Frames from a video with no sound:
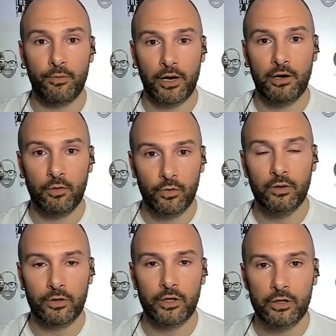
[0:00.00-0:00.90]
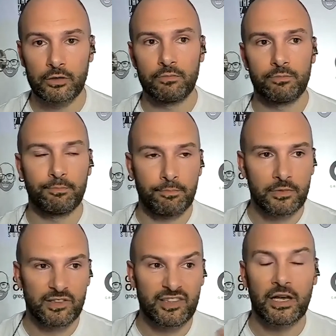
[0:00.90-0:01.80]
brain and a really, really good
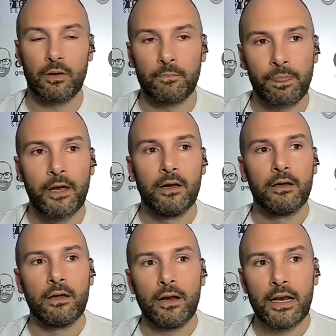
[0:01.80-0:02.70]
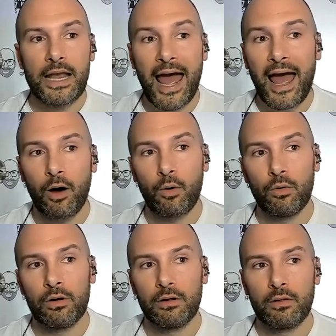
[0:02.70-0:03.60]
skill.
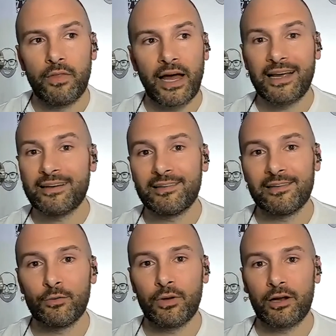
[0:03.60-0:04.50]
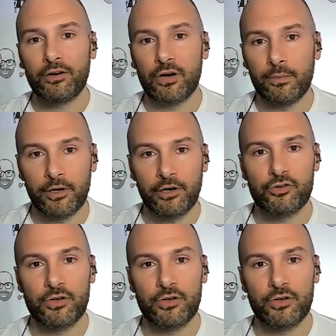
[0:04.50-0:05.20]
Now, that gets us into a lot of trouble and it